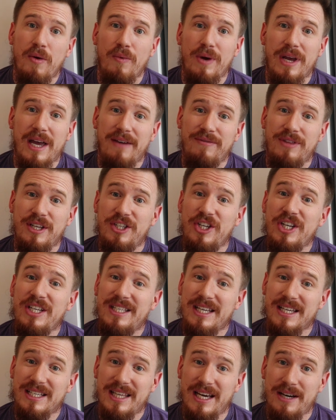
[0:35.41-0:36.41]
we have the
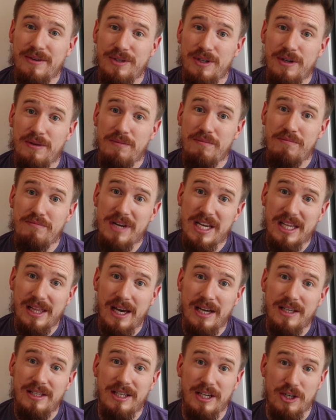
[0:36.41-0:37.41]
G6000
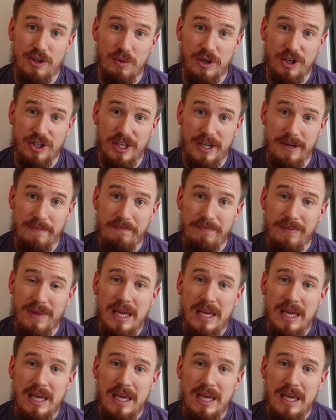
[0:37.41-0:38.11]
MIELE dishwasher.